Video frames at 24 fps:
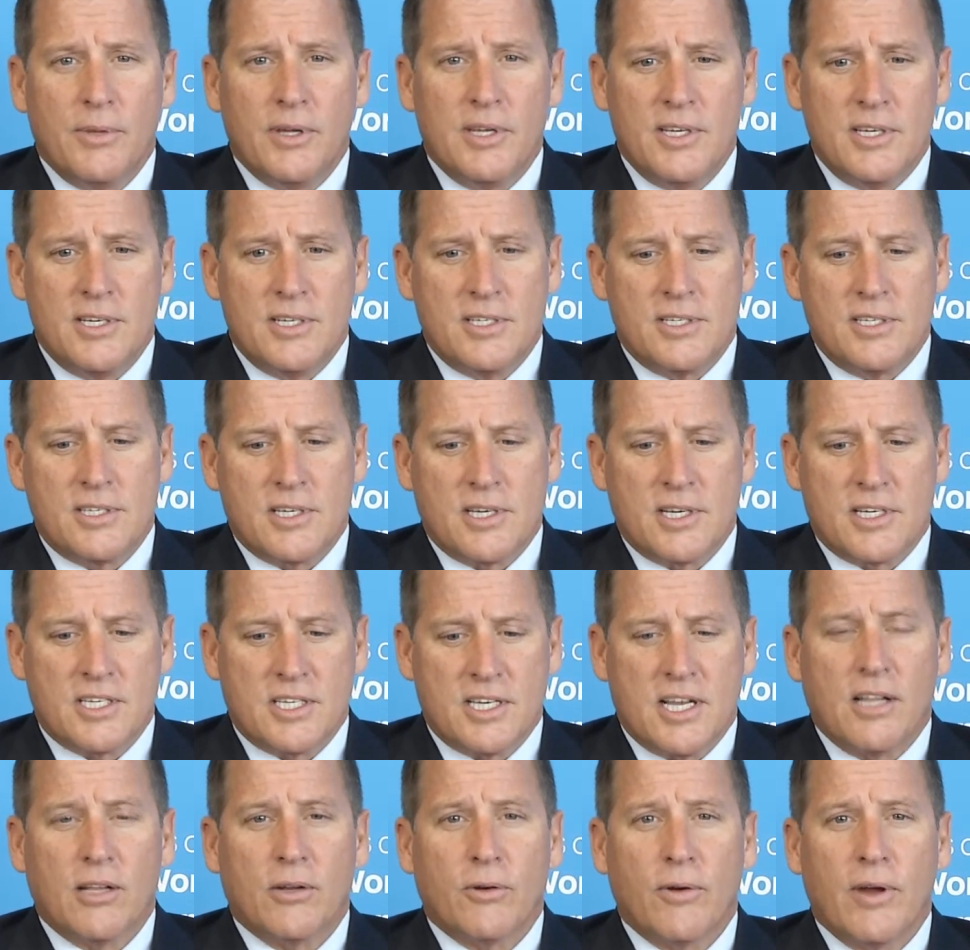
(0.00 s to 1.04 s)
is
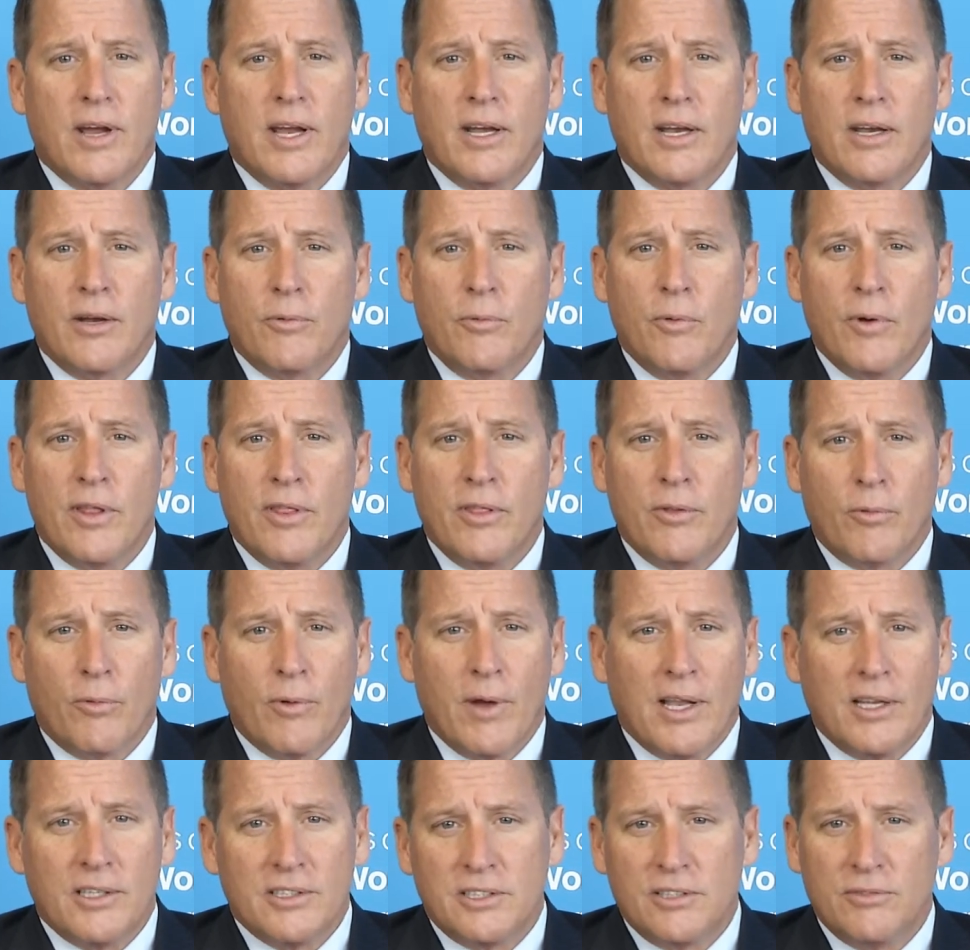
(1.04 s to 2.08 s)
accelerated when the
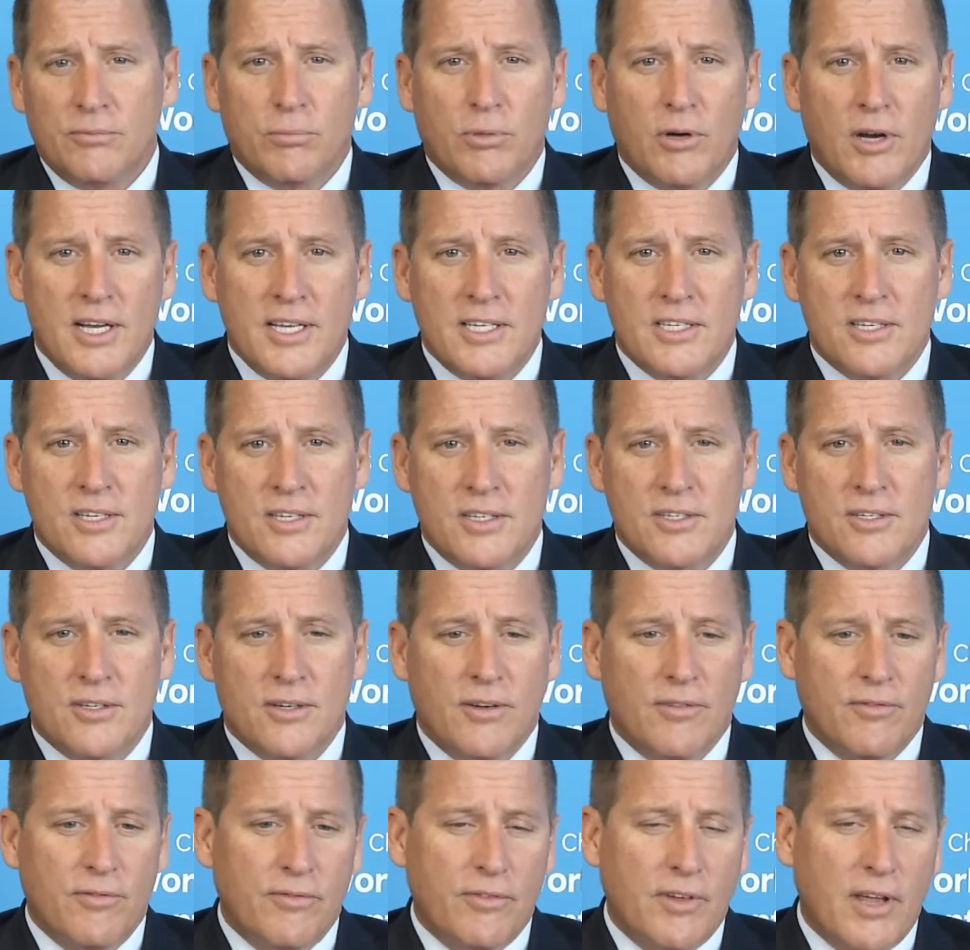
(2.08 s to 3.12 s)
relative prices
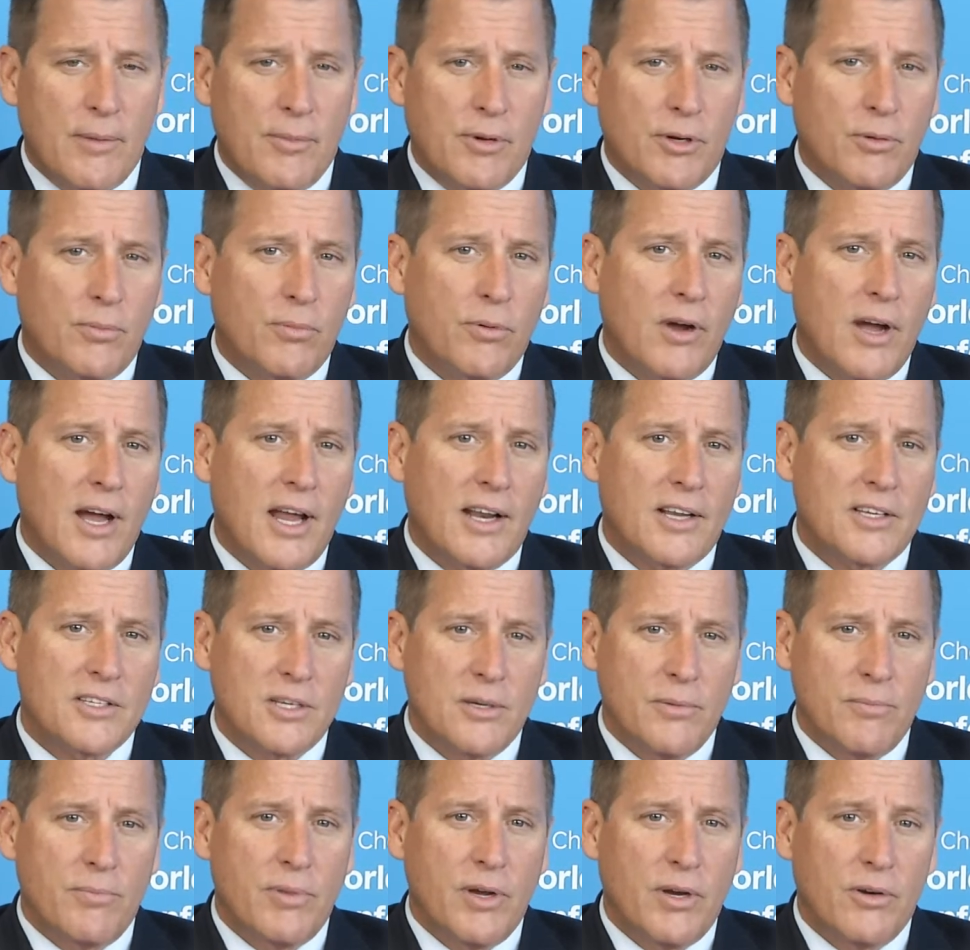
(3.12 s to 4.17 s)
of chemical products
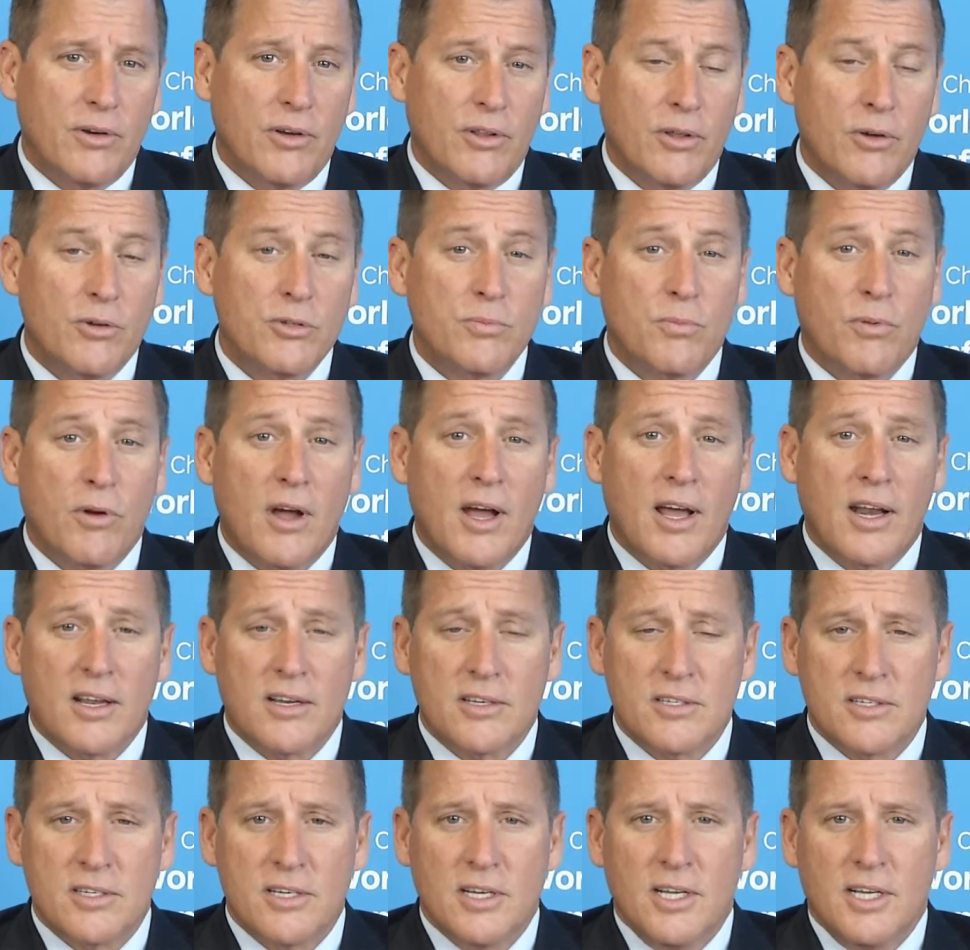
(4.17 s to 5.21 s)
compared to those
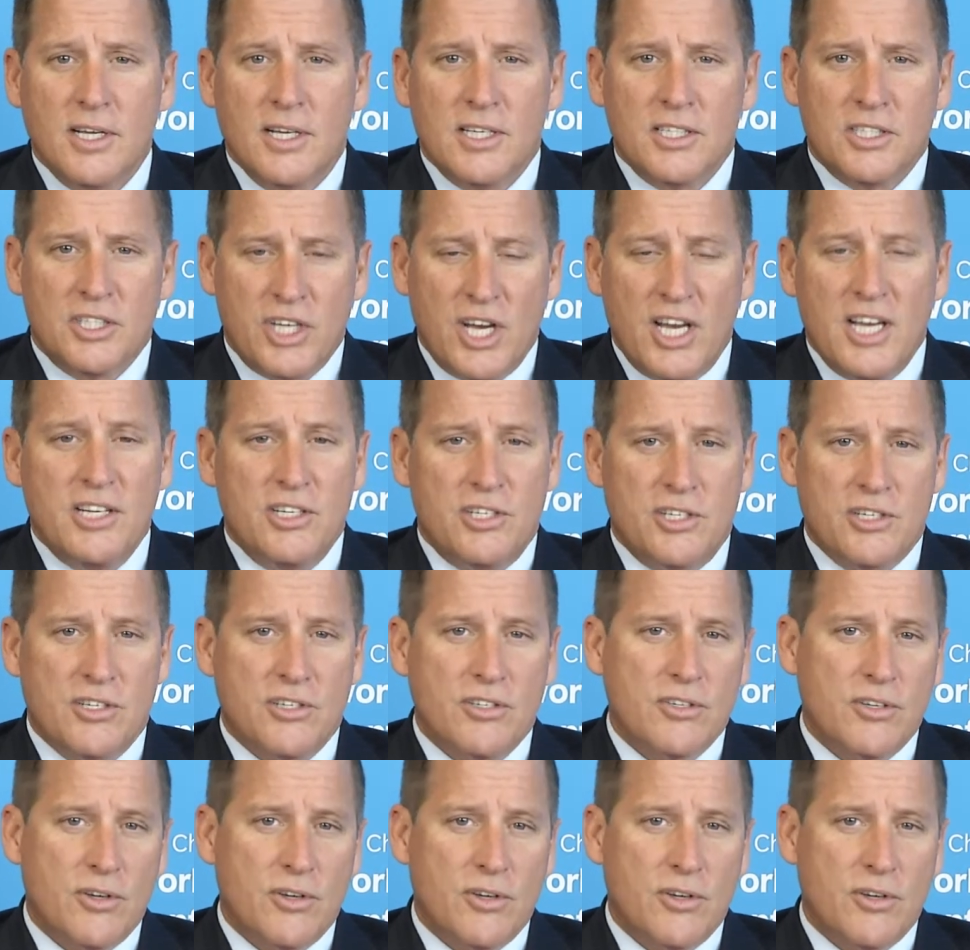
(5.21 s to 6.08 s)
products changes.